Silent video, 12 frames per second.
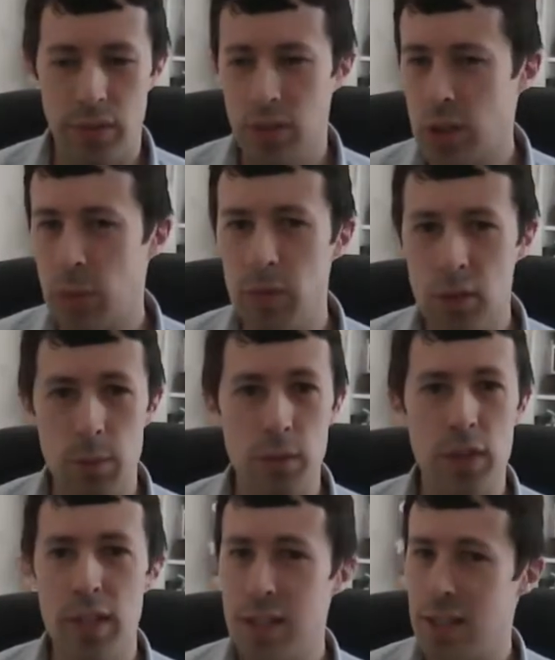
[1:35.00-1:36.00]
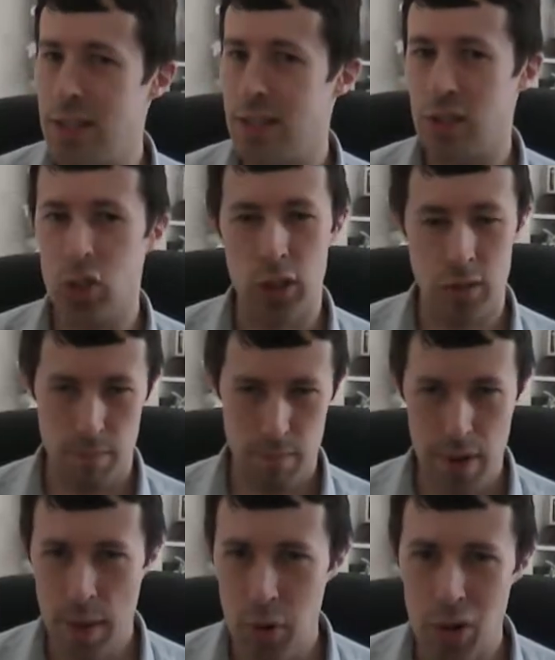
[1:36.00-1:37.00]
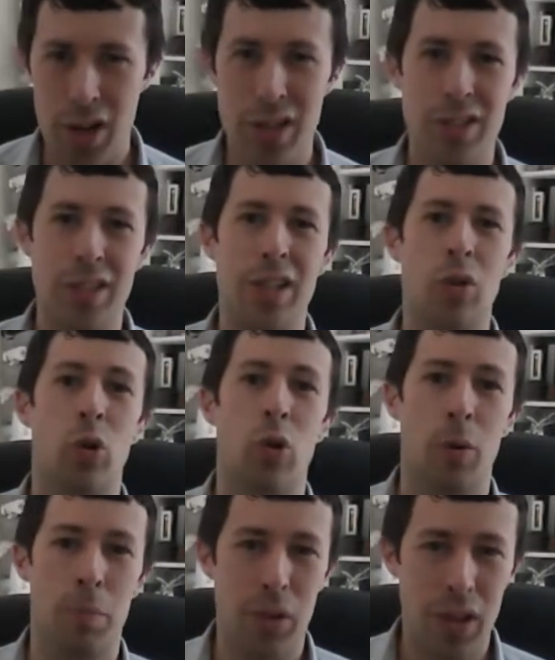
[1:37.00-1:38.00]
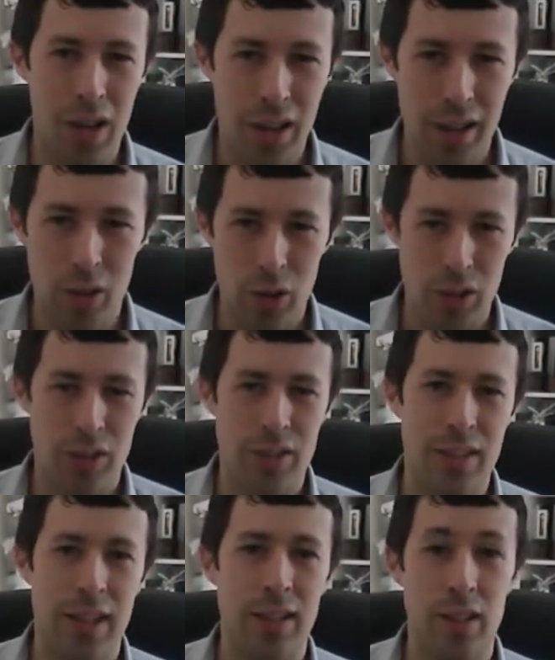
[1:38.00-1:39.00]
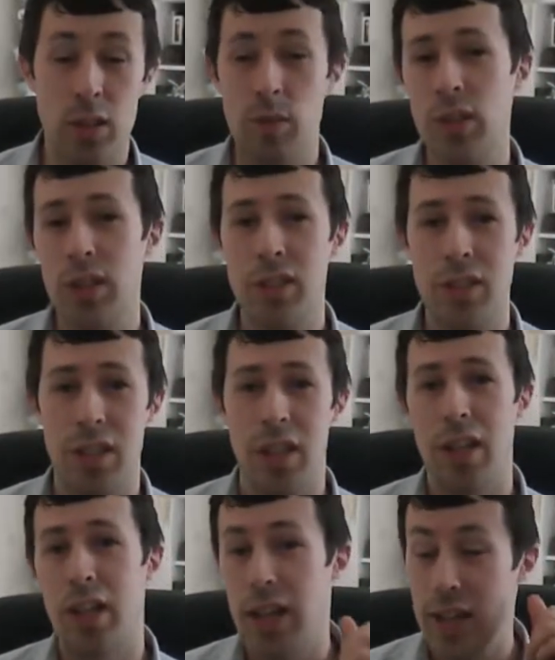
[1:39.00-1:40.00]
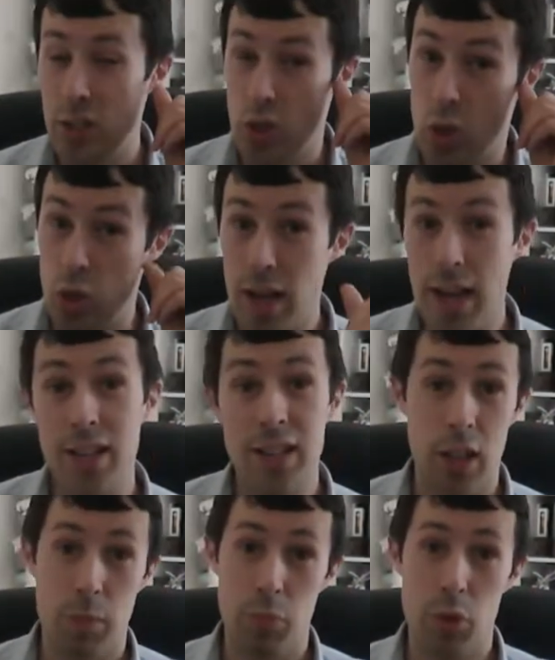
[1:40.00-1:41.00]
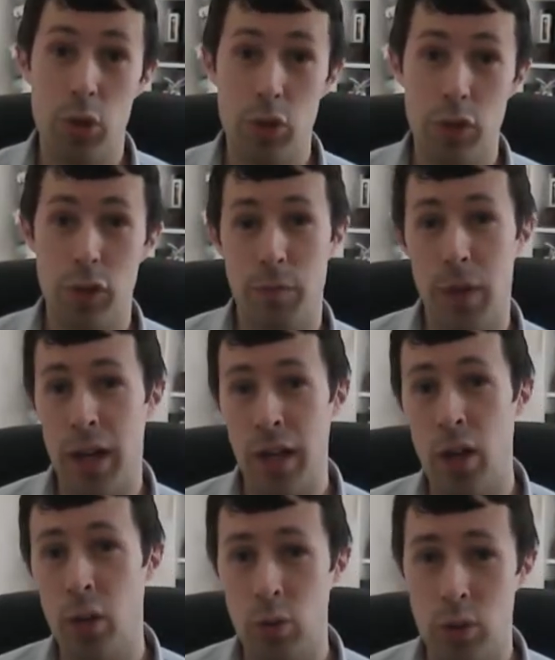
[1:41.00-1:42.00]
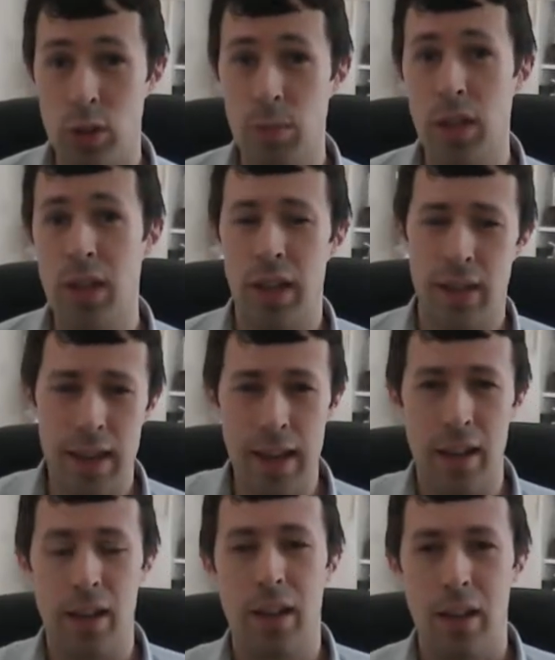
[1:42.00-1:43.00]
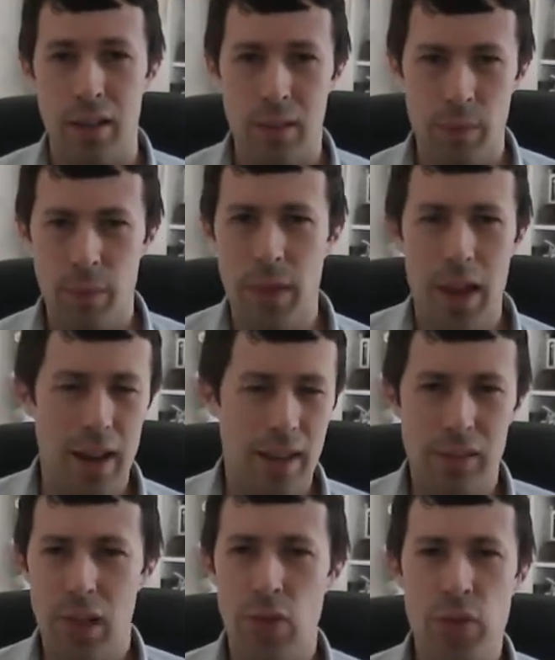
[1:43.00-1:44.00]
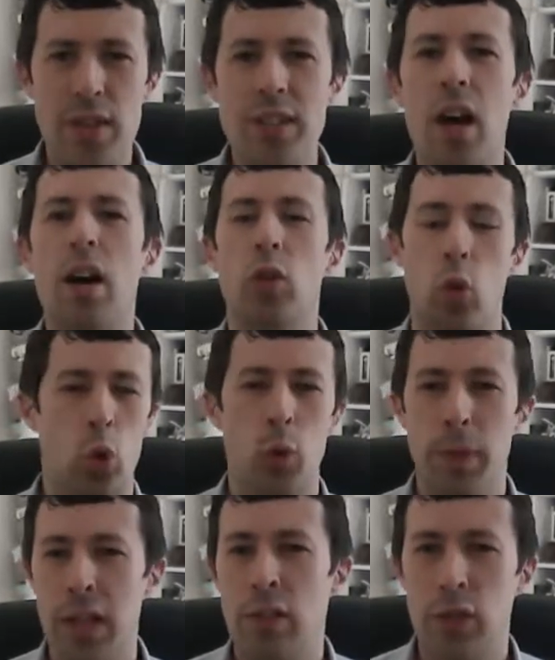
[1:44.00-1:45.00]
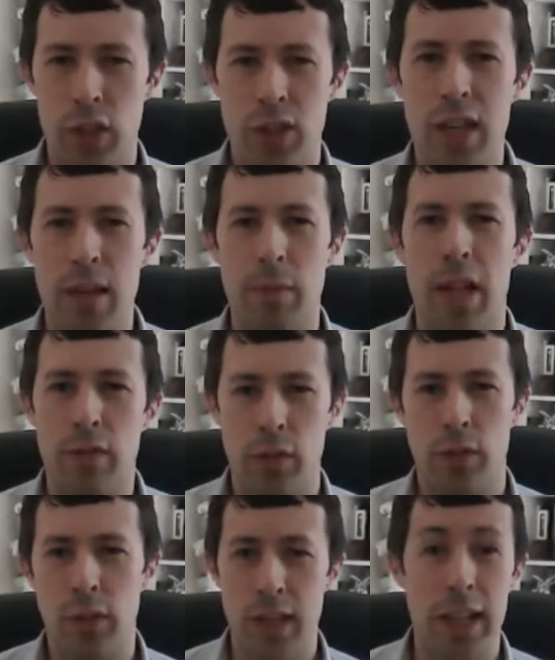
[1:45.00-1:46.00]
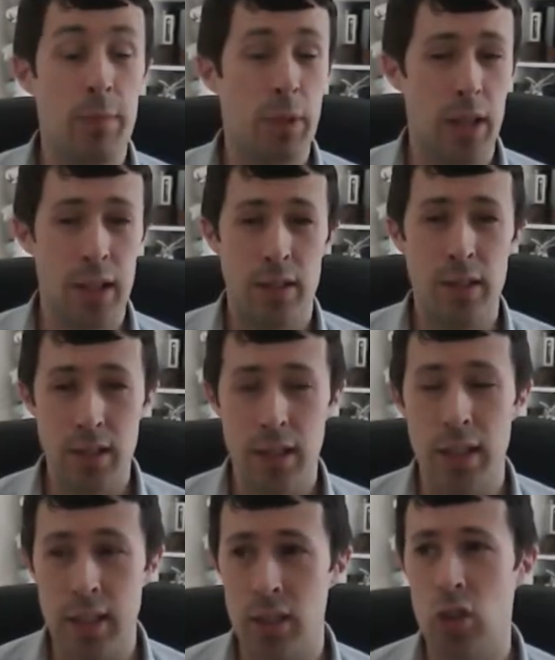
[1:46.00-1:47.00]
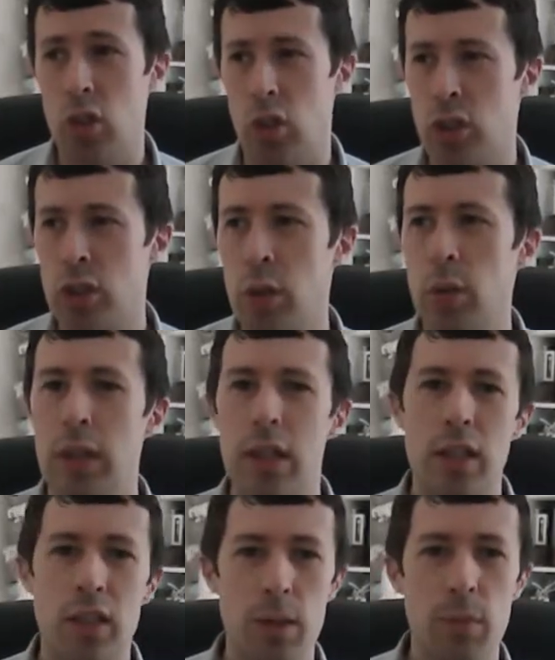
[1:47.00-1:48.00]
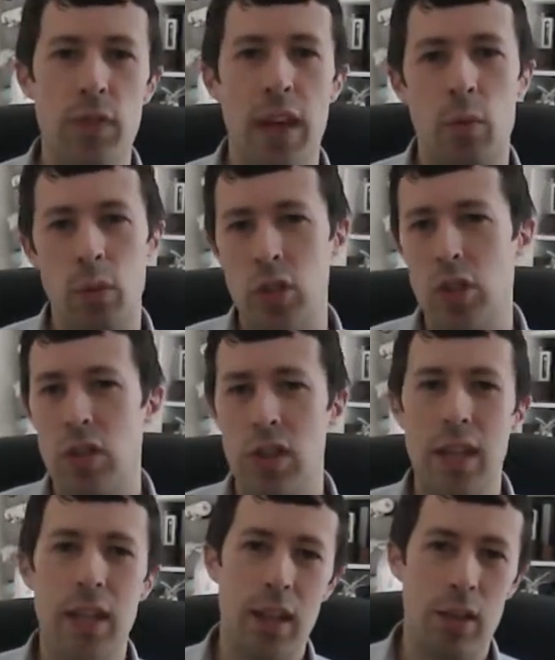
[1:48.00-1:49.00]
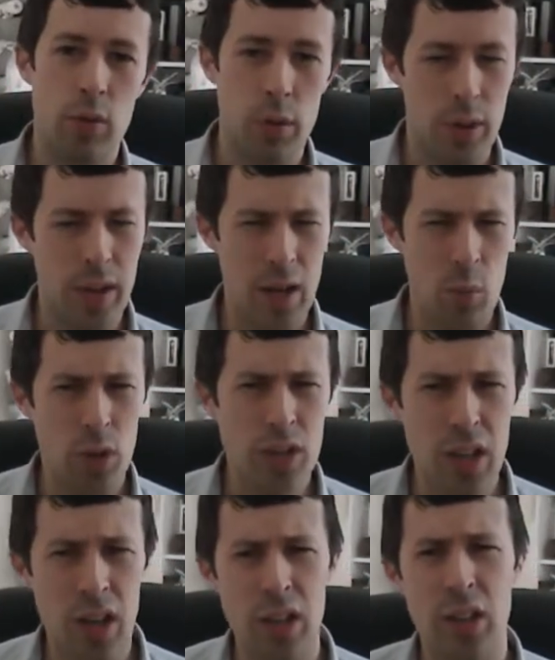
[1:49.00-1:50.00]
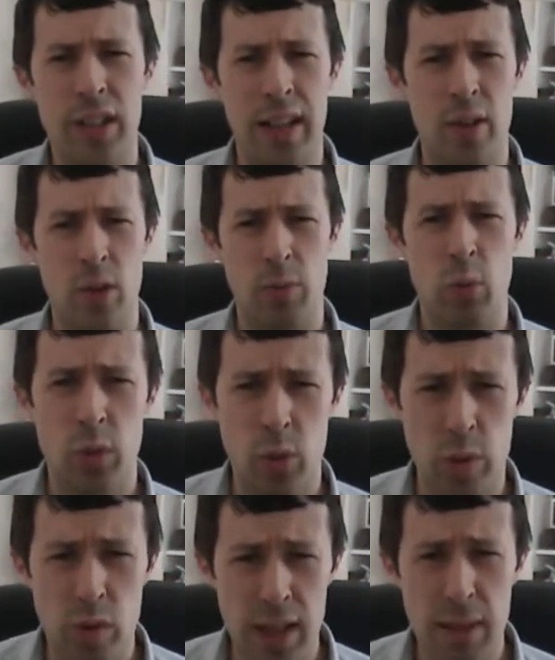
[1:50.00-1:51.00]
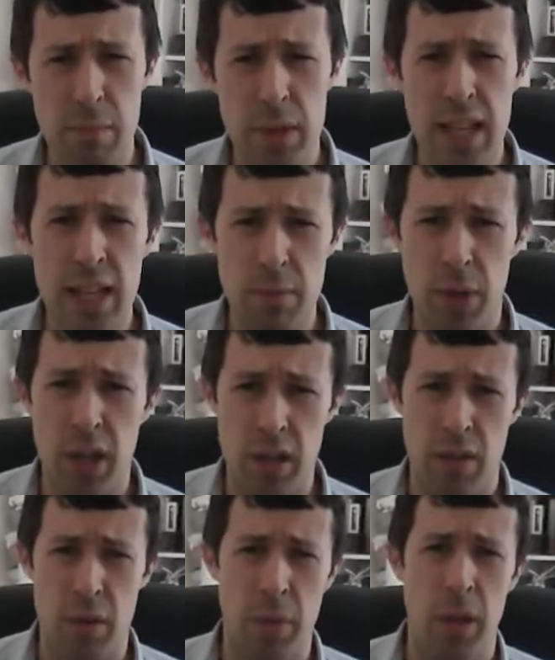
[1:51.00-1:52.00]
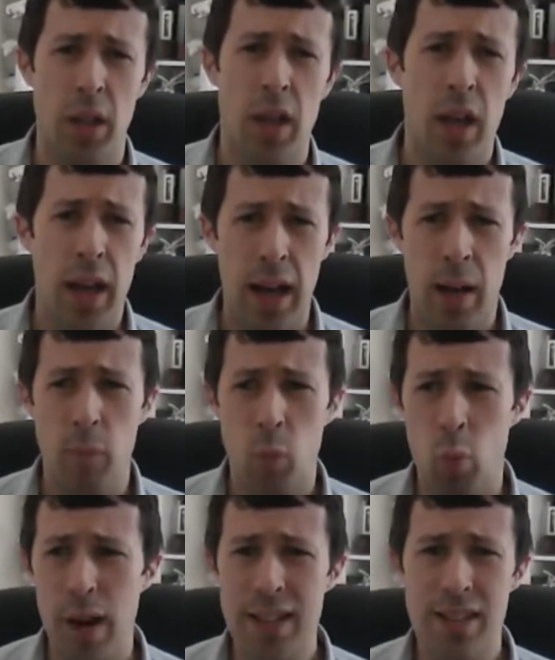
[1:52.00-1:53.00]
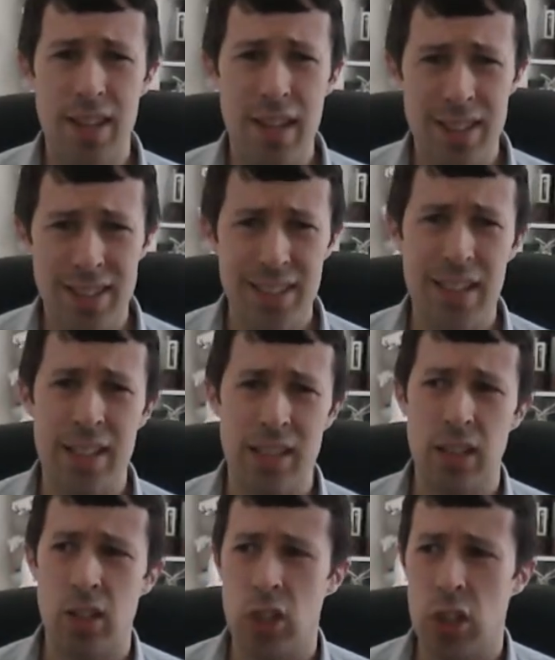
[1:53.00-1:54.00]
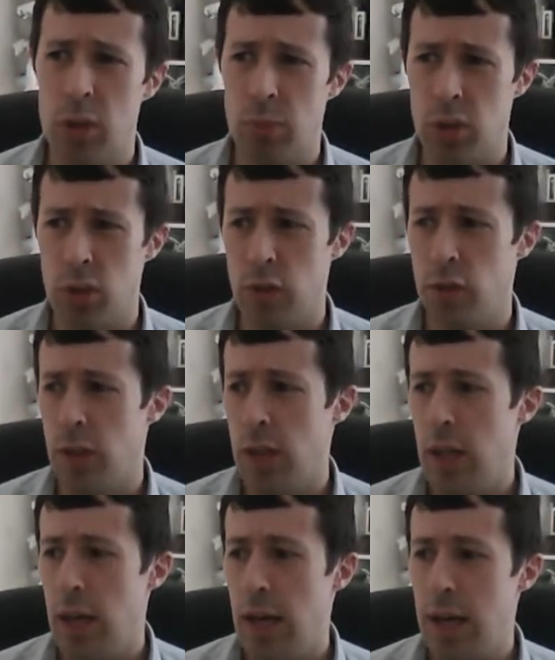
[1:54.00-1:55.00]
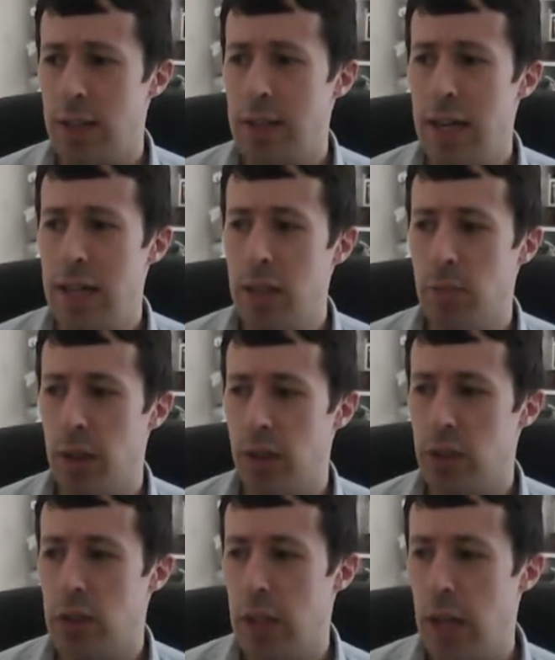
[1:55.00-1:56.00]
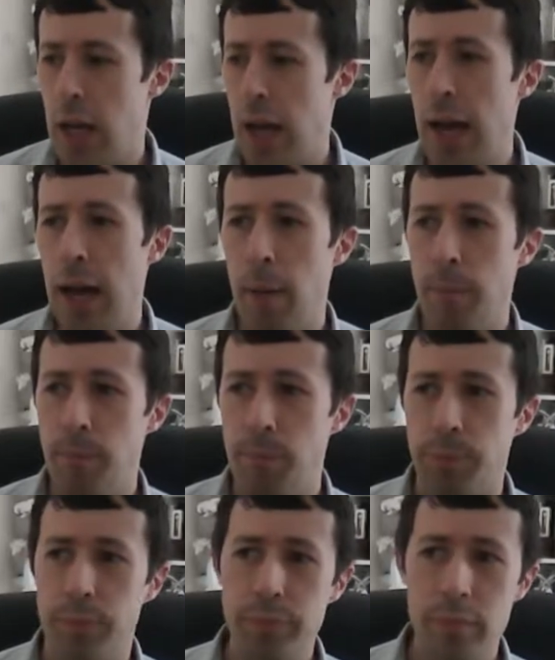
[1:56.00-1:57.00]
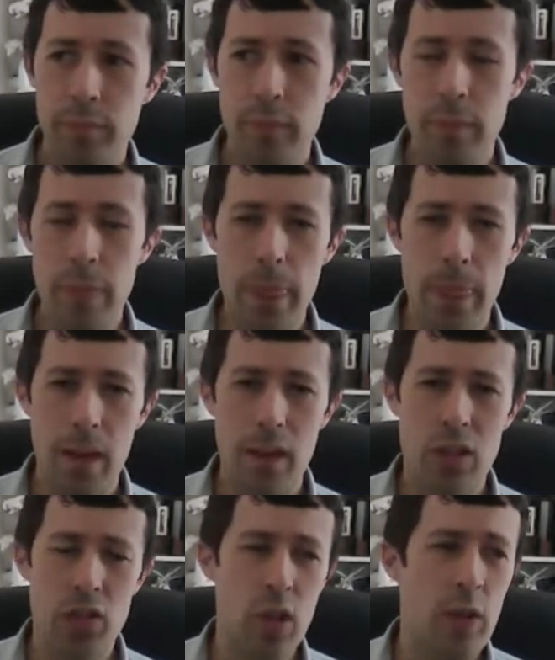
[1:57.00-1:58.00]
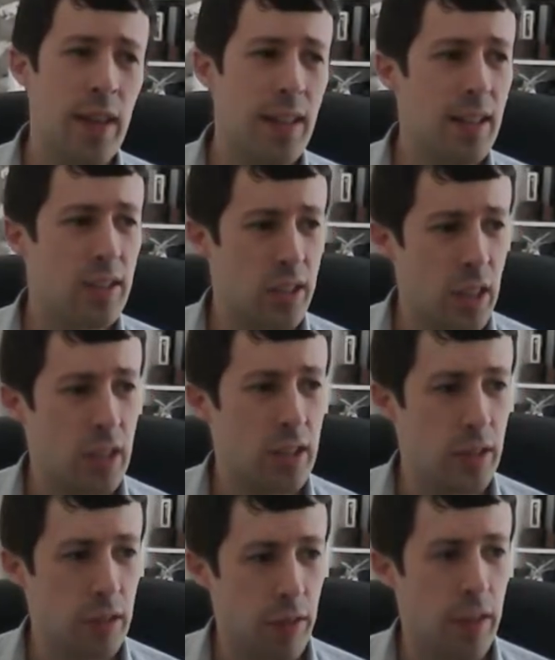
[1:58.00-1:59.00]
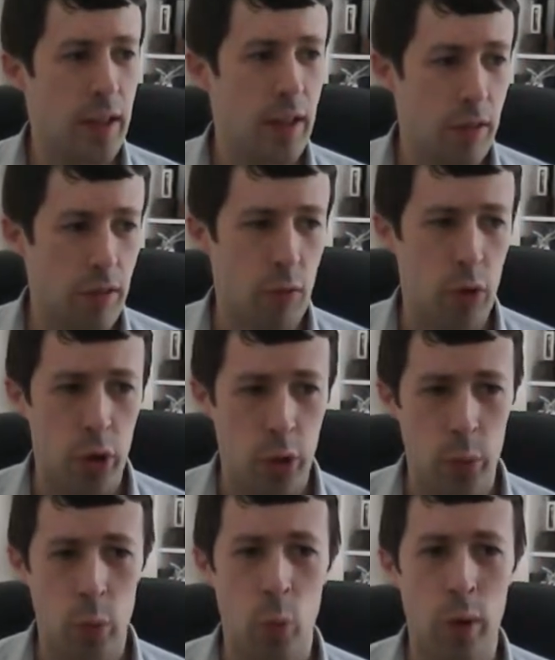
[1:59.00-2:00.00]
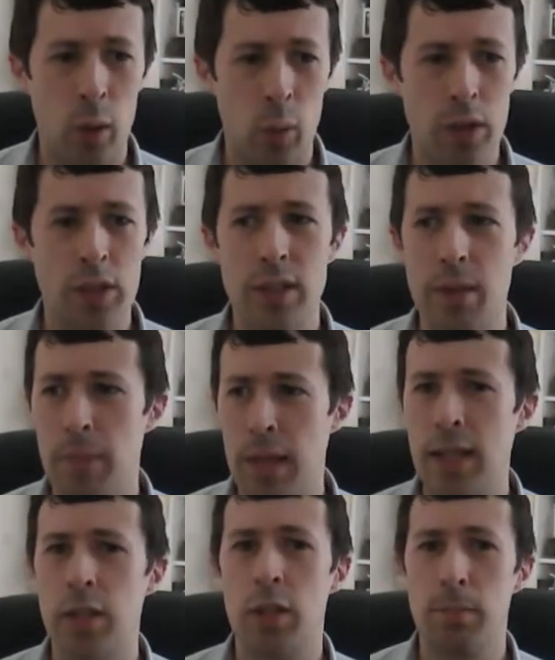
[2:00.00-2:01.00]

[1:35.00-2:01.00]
some of this is just memorizing or applying or understanding. Some of this is creating a proof of my own or something like that. This can't all be for the same level of attainment, and indeed it's not. So some of that was just thinking through, okay, what are learning outcomes? What do we really mean by them? Where do they sit in terms of attainment? So then I started to think through, well, what does it mean to